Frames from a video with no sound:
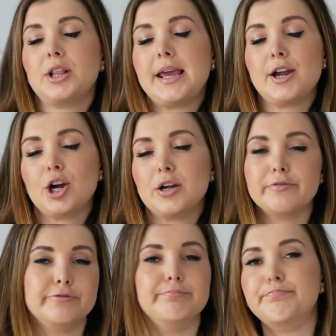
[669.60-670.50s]
layer
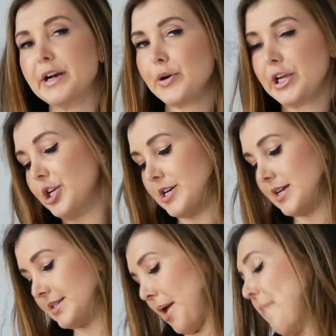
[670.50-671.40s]
of buttery
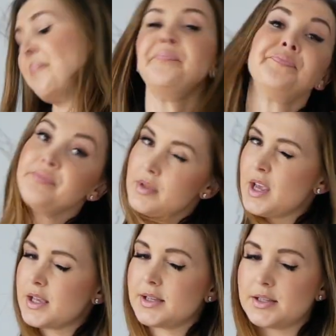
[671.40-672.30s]
goodness.
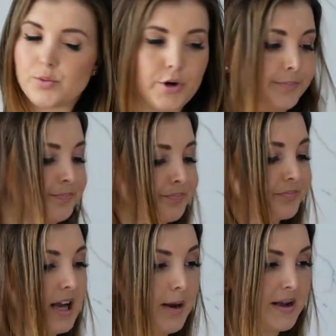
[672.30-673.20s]
Yes, that's a word.
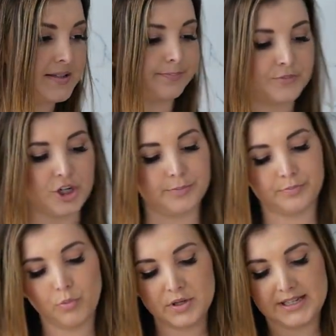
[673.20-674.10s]
Anyways, so
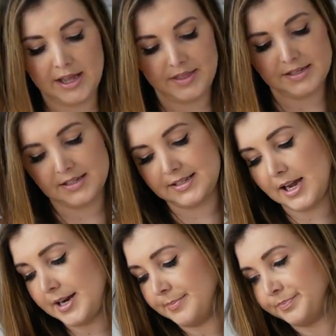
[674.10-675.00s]
we'll set this
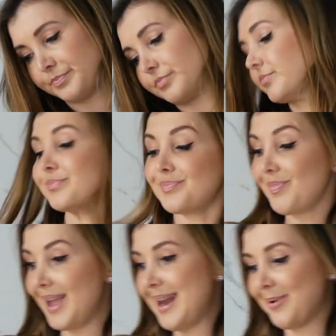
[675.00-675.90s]
aside.
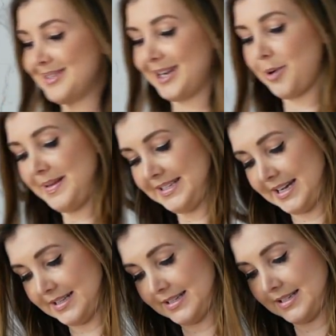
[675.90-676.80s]
And now we'll take our
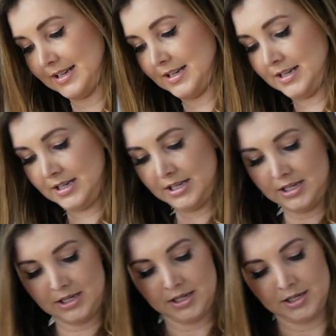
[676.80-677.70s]
biscuits.
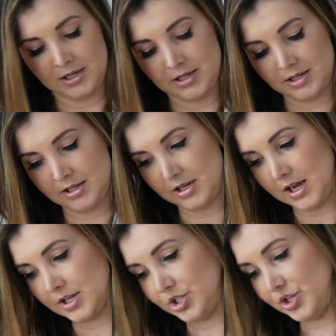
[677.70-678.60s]

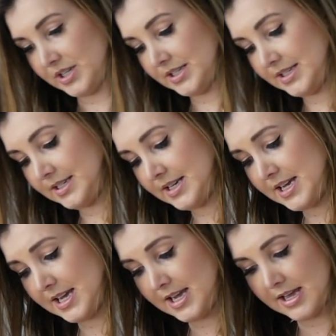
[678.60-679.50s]
As you can
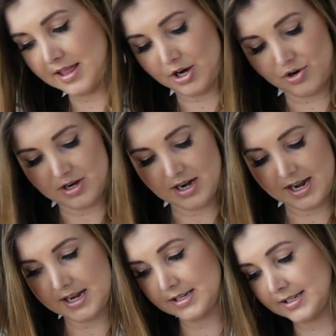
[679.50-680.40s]
see, they're
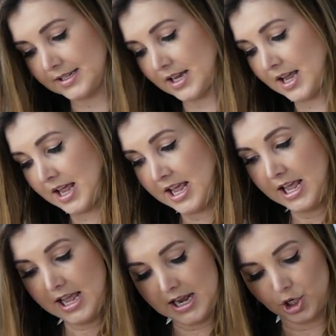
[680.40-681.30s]
nice,
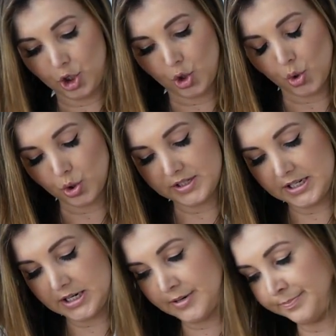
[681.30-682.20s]

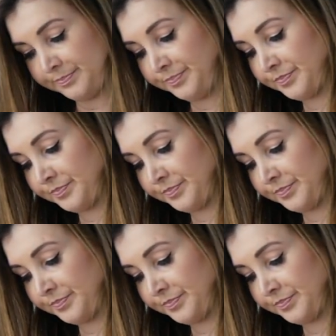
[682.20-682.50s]
golden,